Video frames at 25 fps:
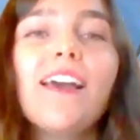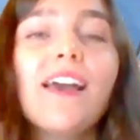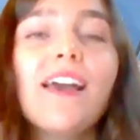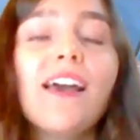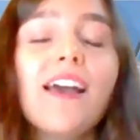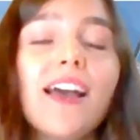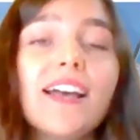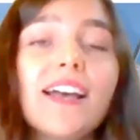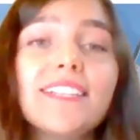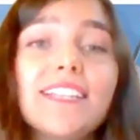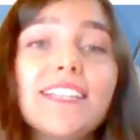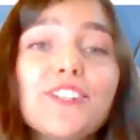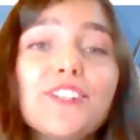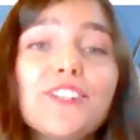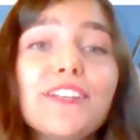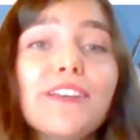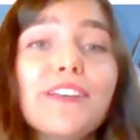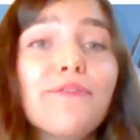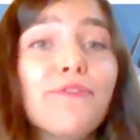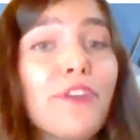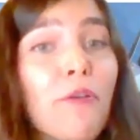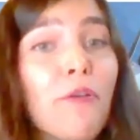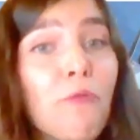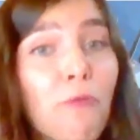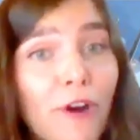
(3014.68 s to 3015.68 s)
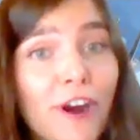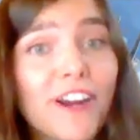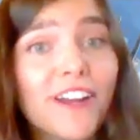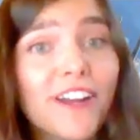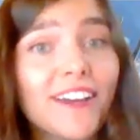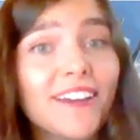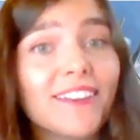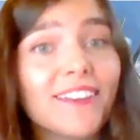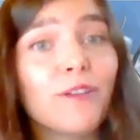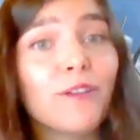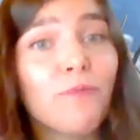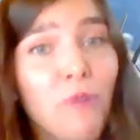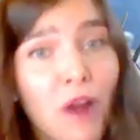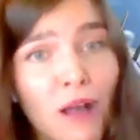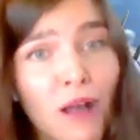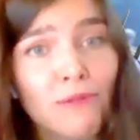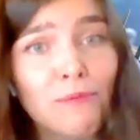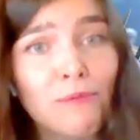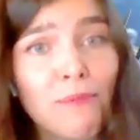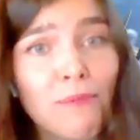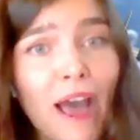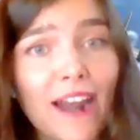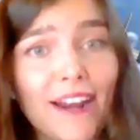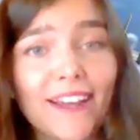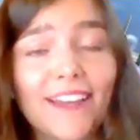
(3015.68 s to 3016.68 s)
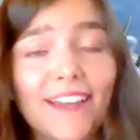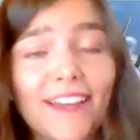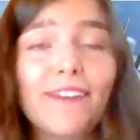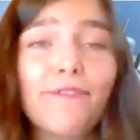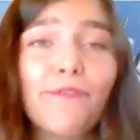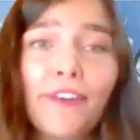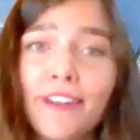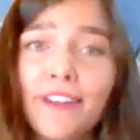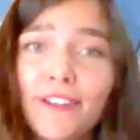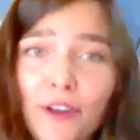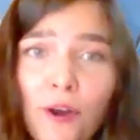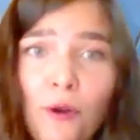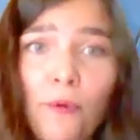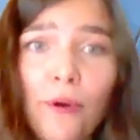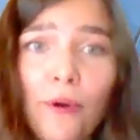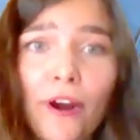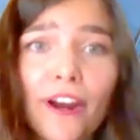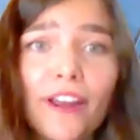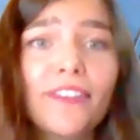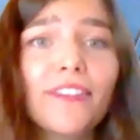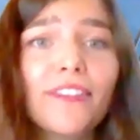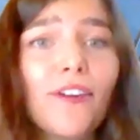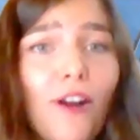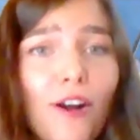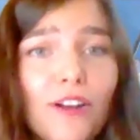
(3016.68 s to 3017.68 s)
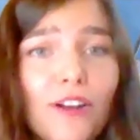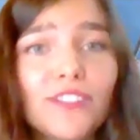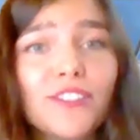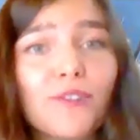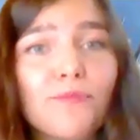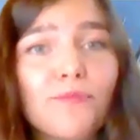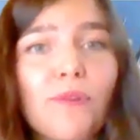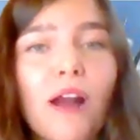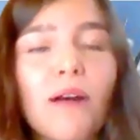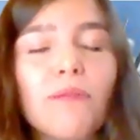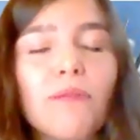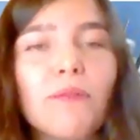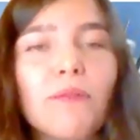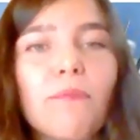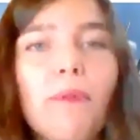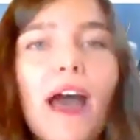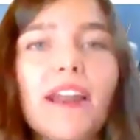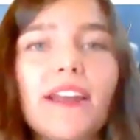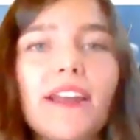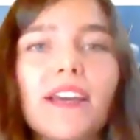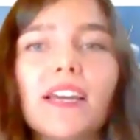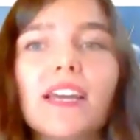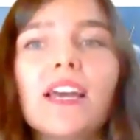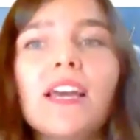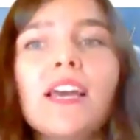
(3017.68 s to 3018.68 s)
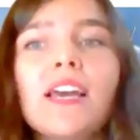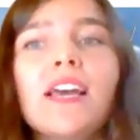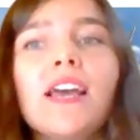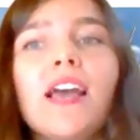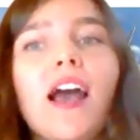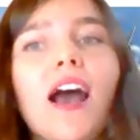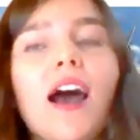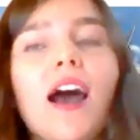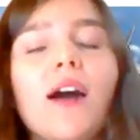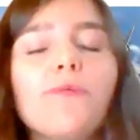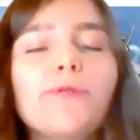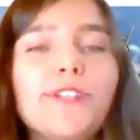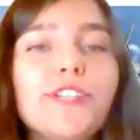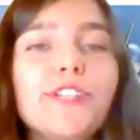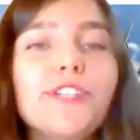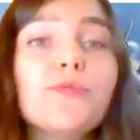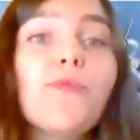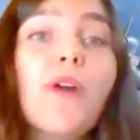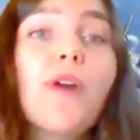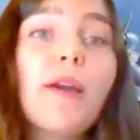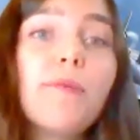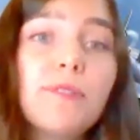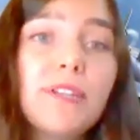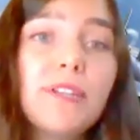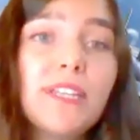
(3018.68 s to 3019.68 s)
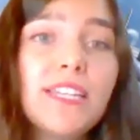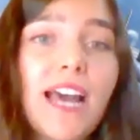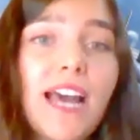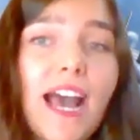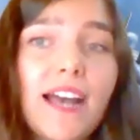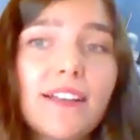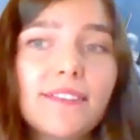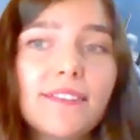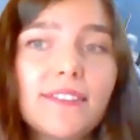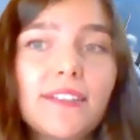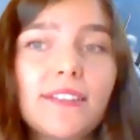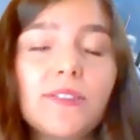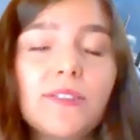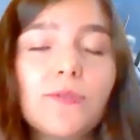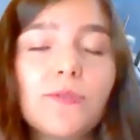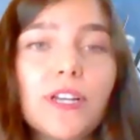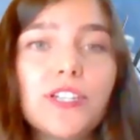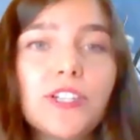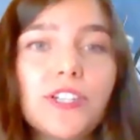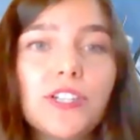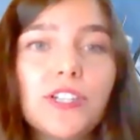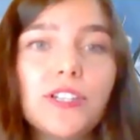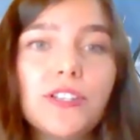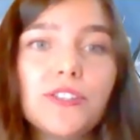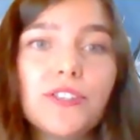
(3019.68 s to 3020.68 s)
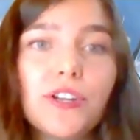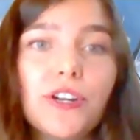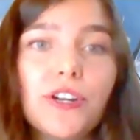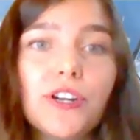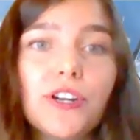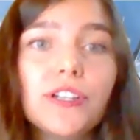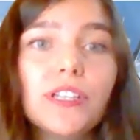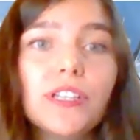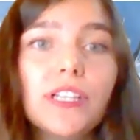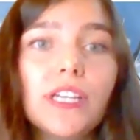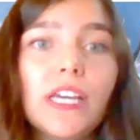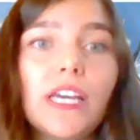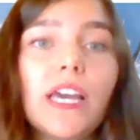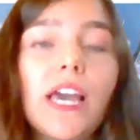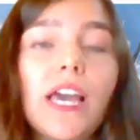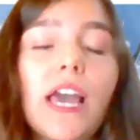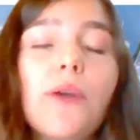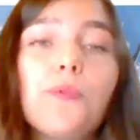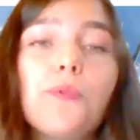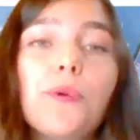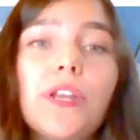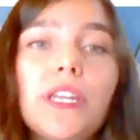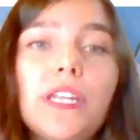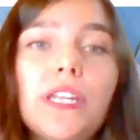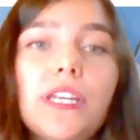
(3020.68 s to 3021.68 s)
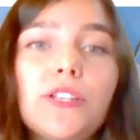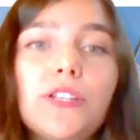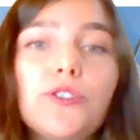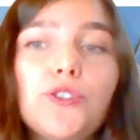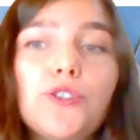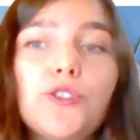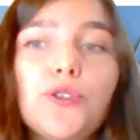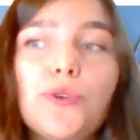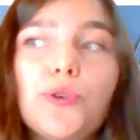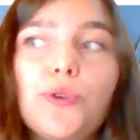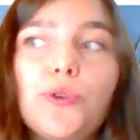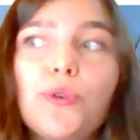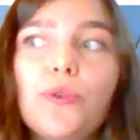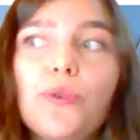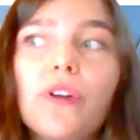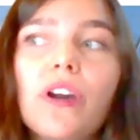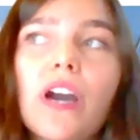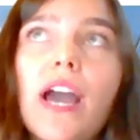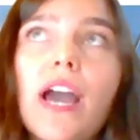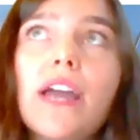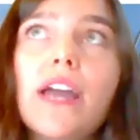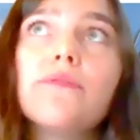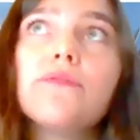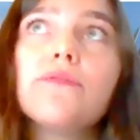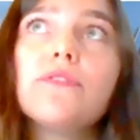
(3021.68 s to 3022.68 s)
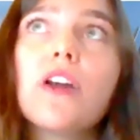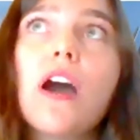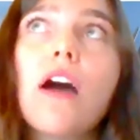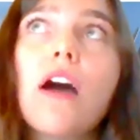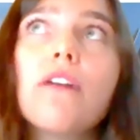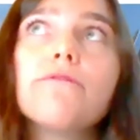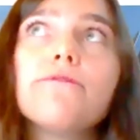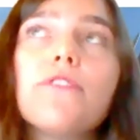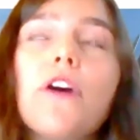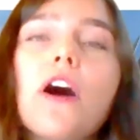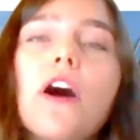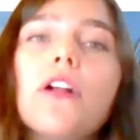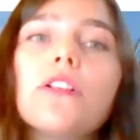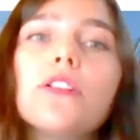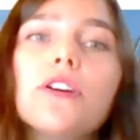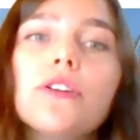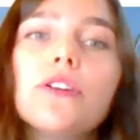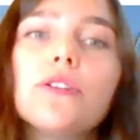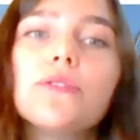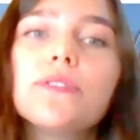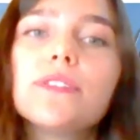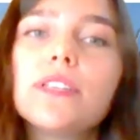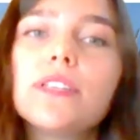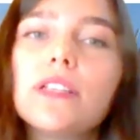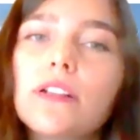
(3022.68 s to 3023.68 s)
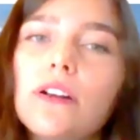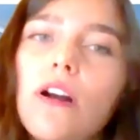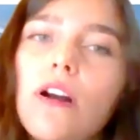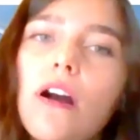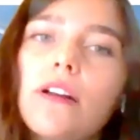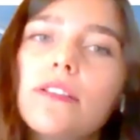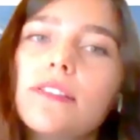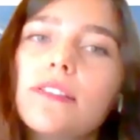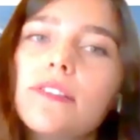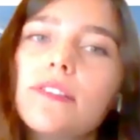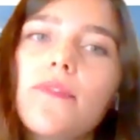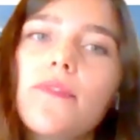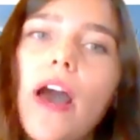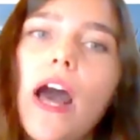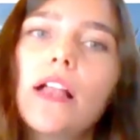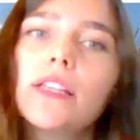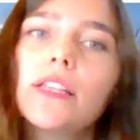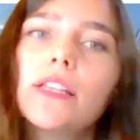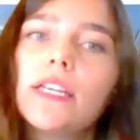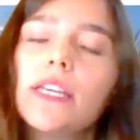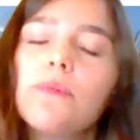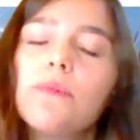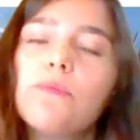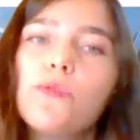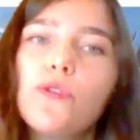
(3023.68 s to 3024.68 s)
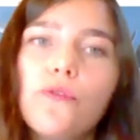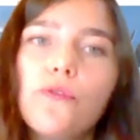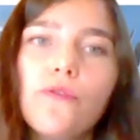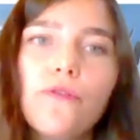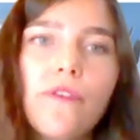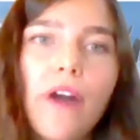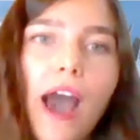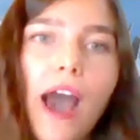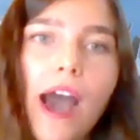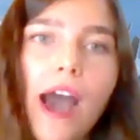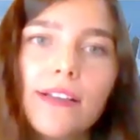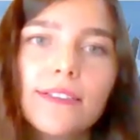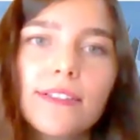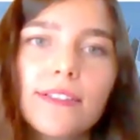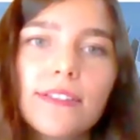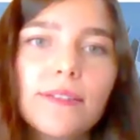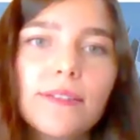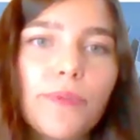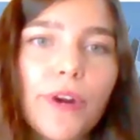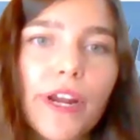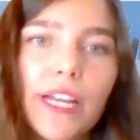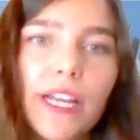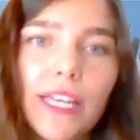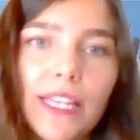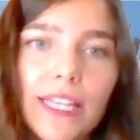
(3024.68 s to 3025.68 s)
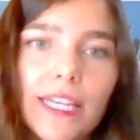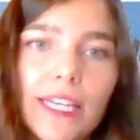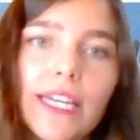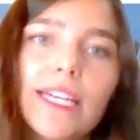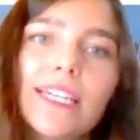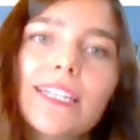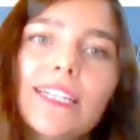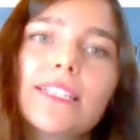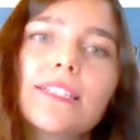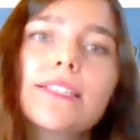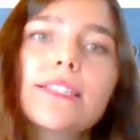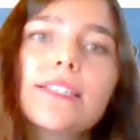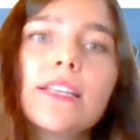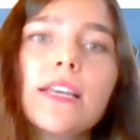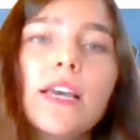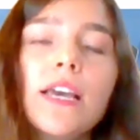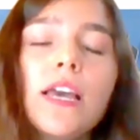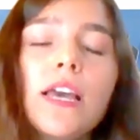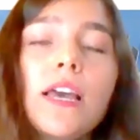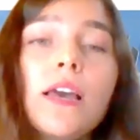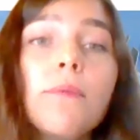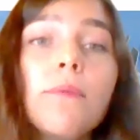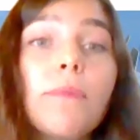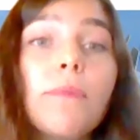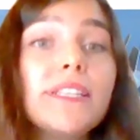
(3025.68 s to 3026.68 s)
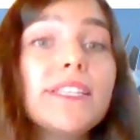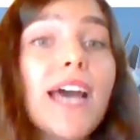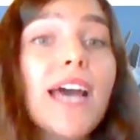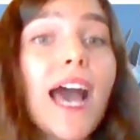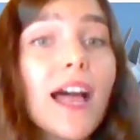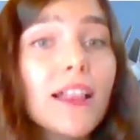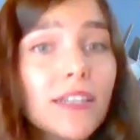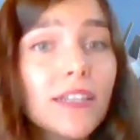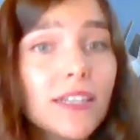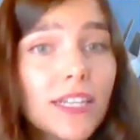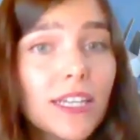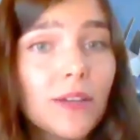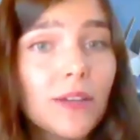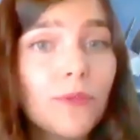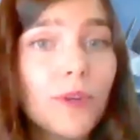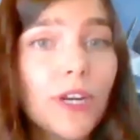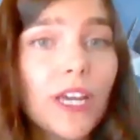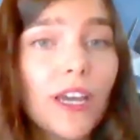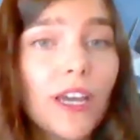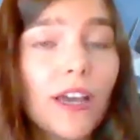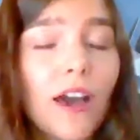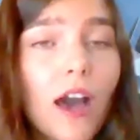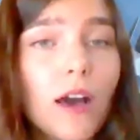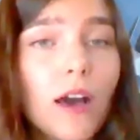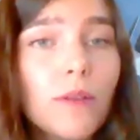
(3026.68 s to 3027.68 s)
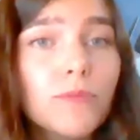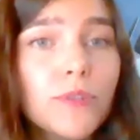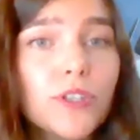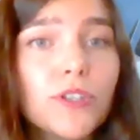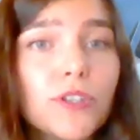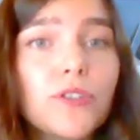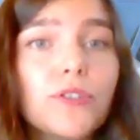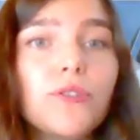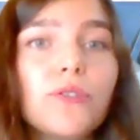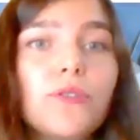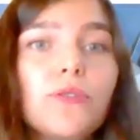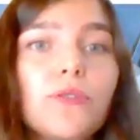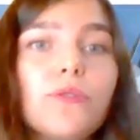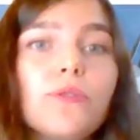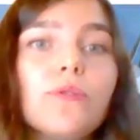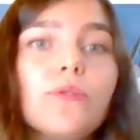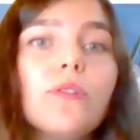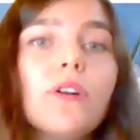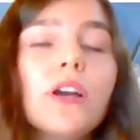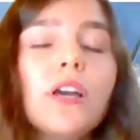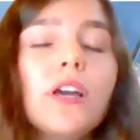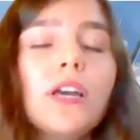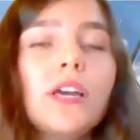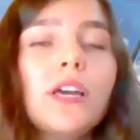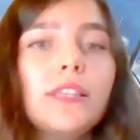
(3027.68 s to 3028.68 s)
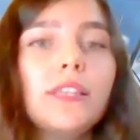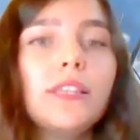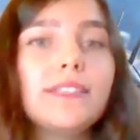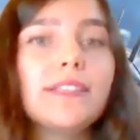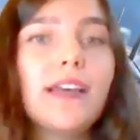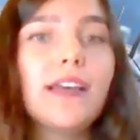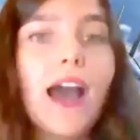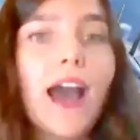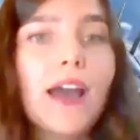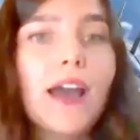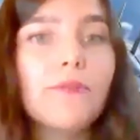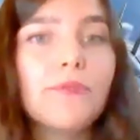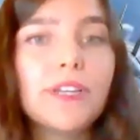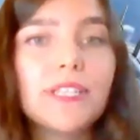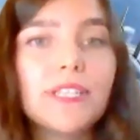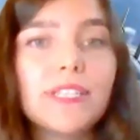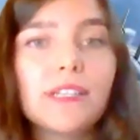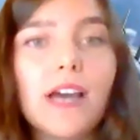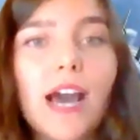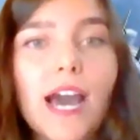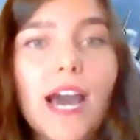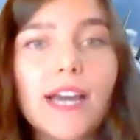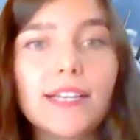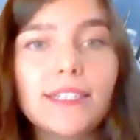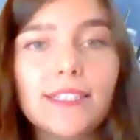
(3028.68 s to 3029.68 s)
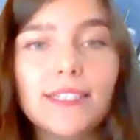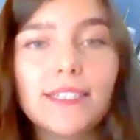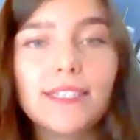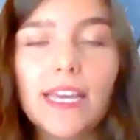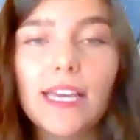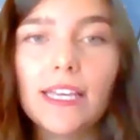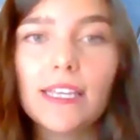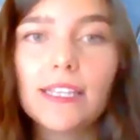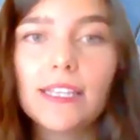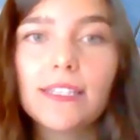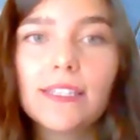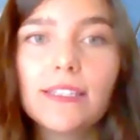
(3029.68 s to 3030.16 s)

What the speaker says: essentially if they work, they're problematic. If they don't work, they're also problematic, which is why we need to ask these questions early, and we need to kind of not follow Silicon Valley, move fast, break things mentality when it comes to these high risk, high stakes